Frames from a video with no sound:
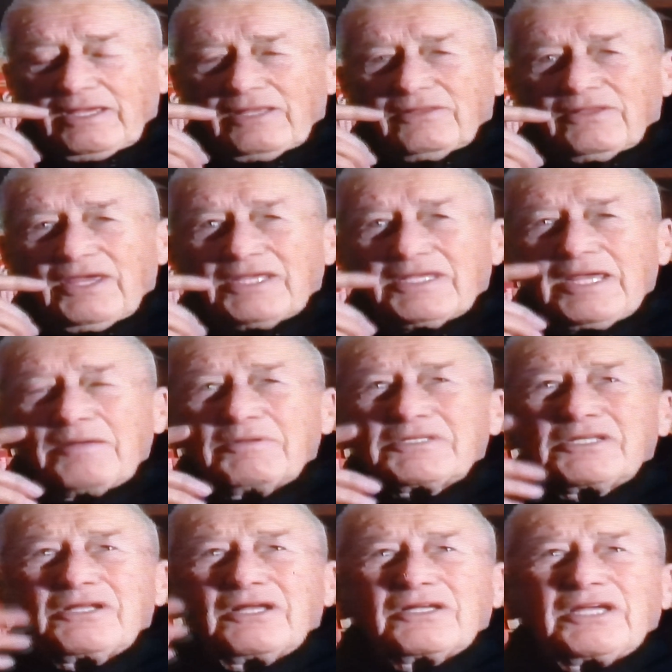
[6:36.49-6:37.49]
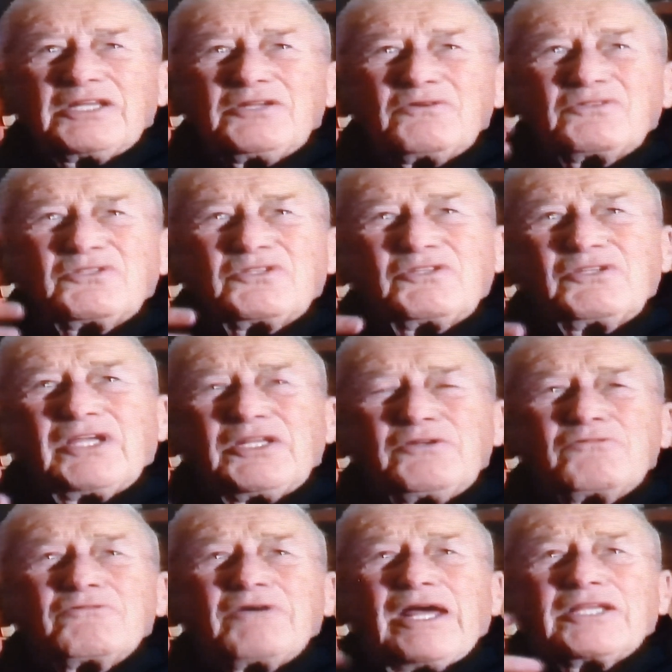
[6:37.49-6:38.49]
they came and said, look, could you
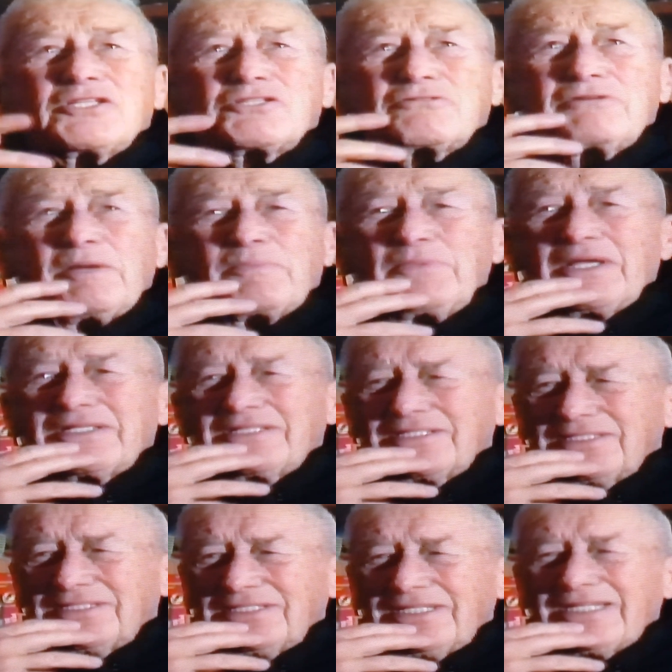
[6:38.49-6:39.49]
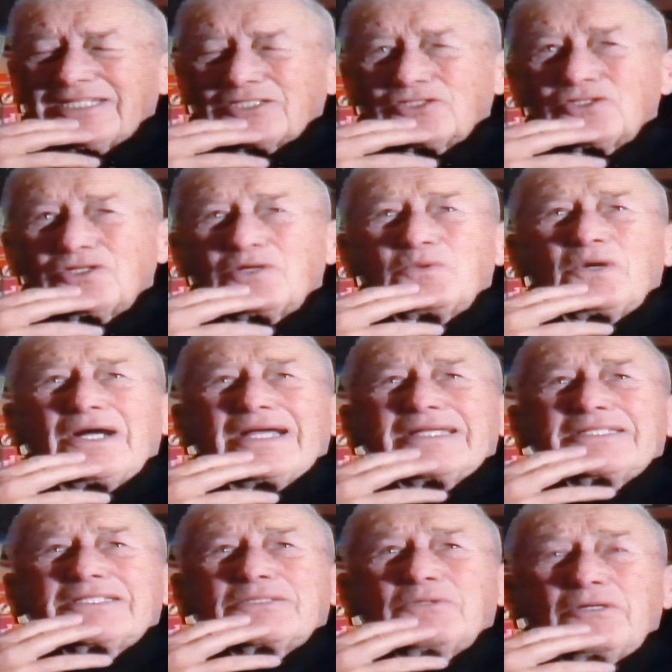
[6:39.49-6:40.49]
write a script? I said, yeah, sure, why?
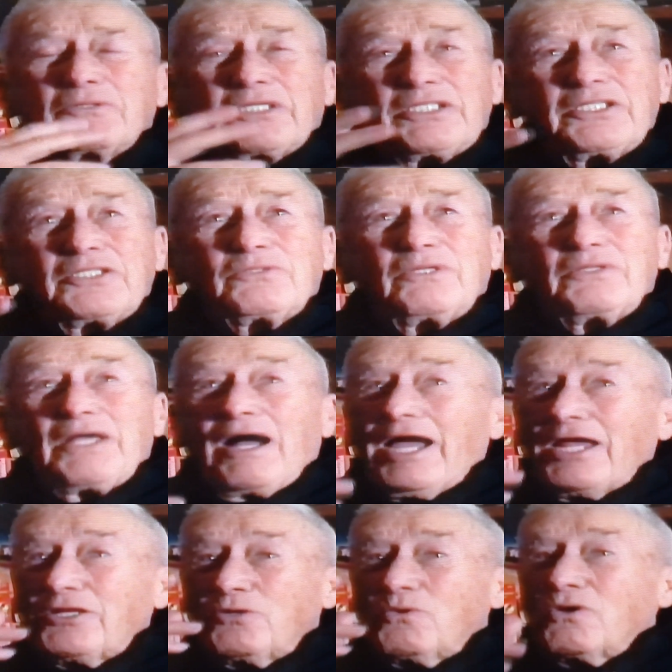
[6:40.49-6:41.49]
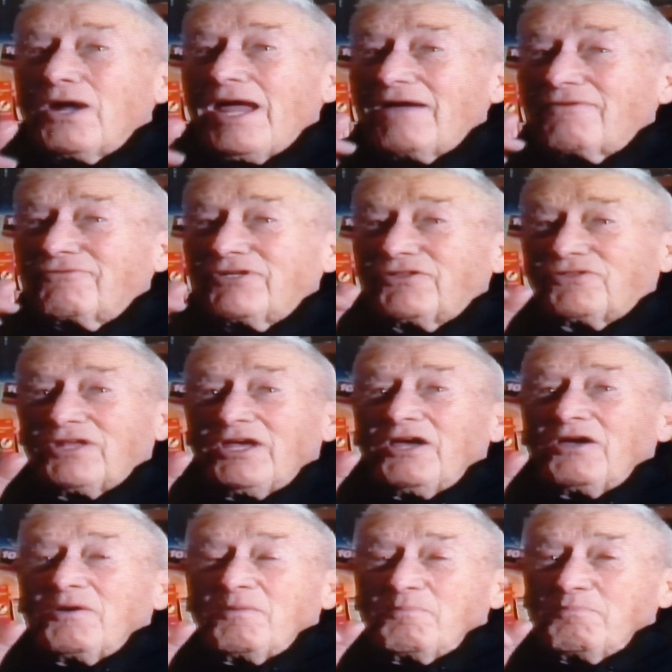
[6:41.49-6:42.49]
He said, well, can you do it? Now, I knew where every
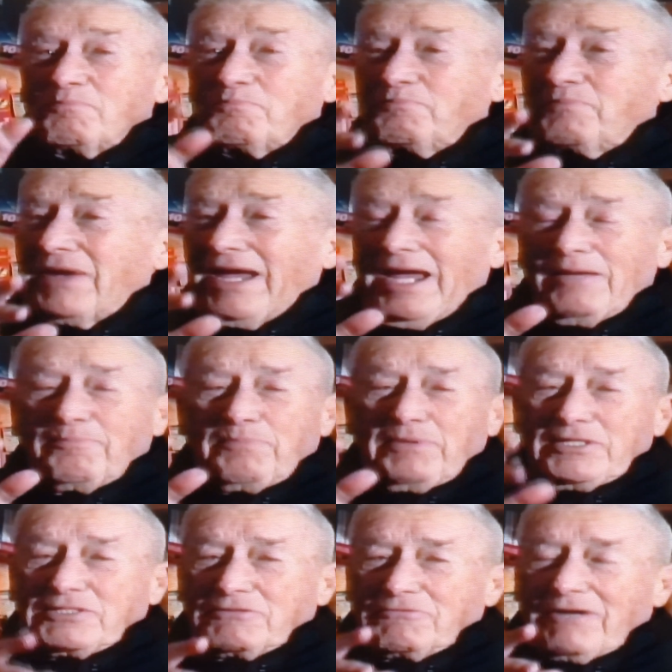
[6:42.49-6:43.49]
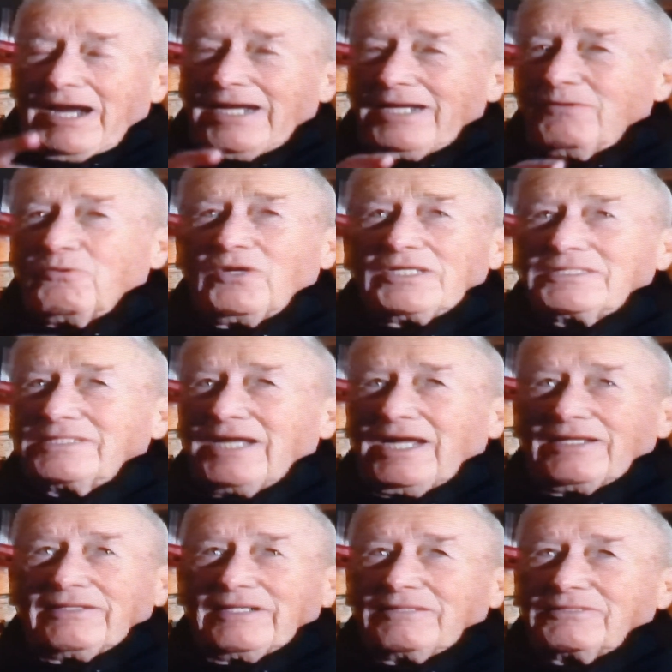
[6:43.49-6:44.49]
bad piece of writing was in
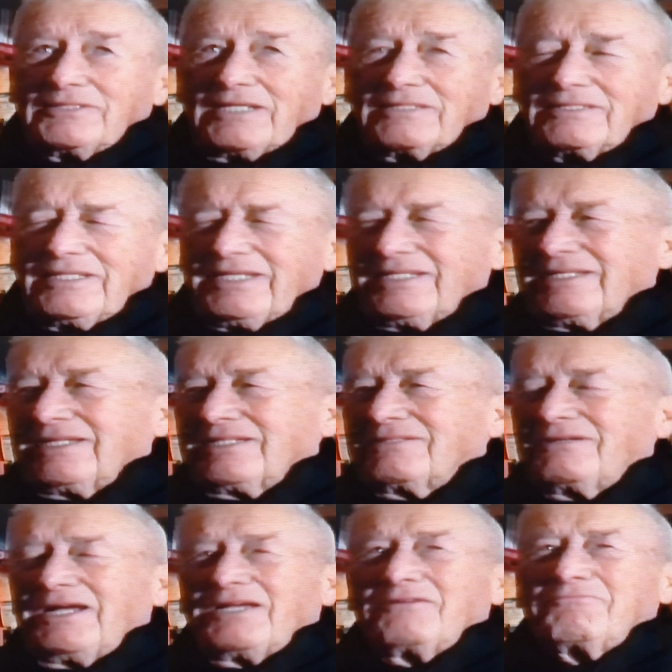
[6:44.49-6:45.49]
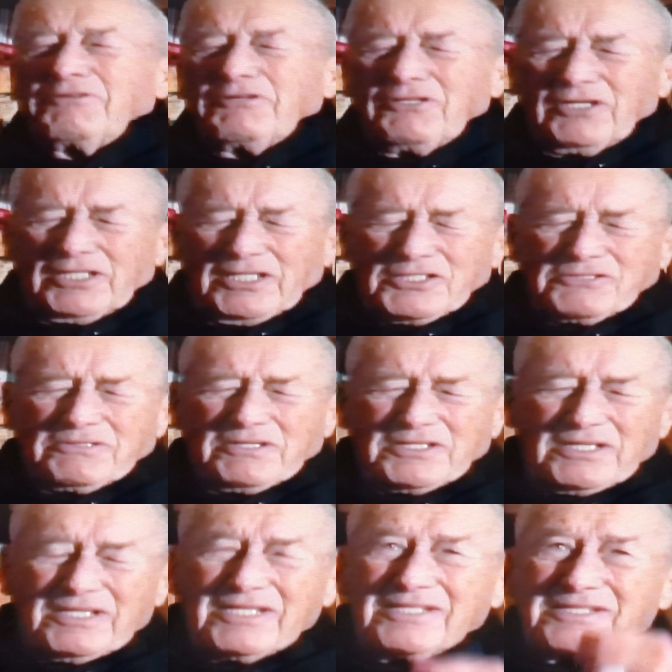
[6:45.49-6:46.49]
that thing, because I was looking at this, because
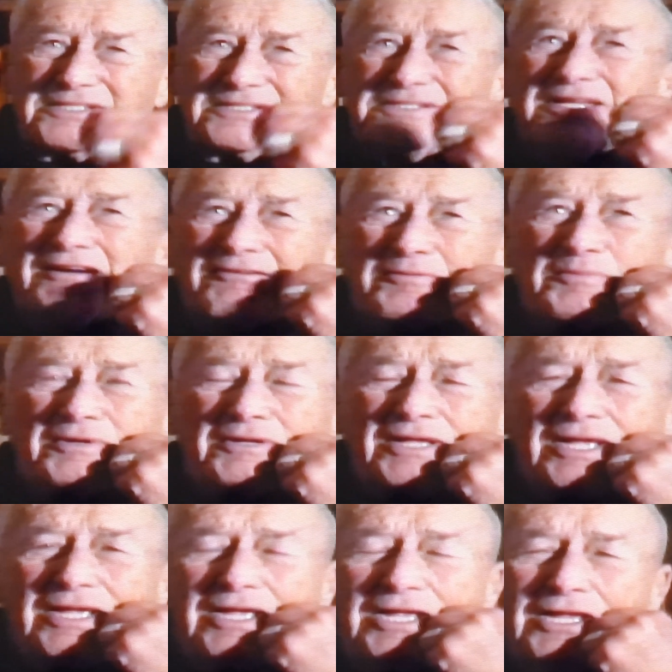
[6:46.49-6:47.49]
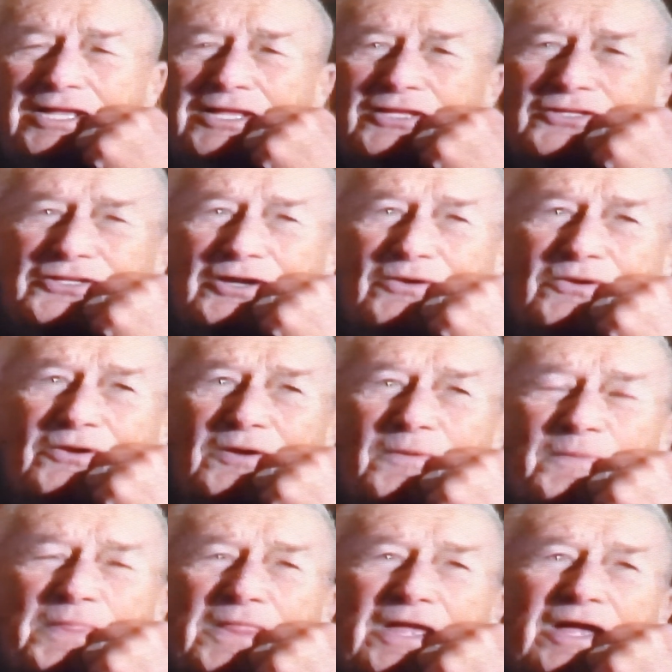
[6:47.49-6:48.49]
it is terrible. So
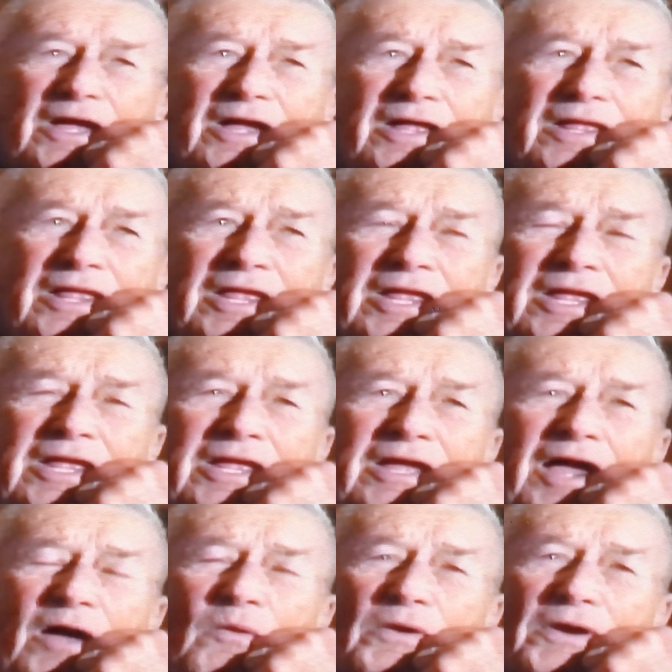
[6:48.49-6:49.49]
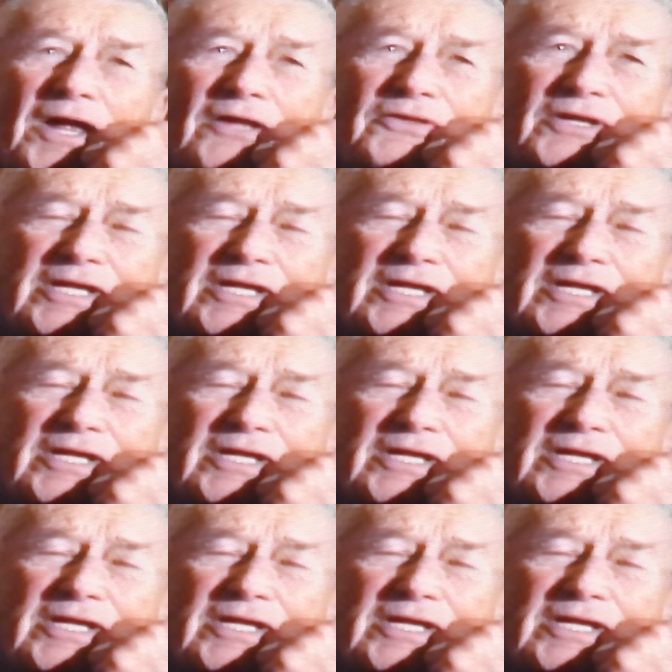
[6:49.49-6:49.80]
I went out to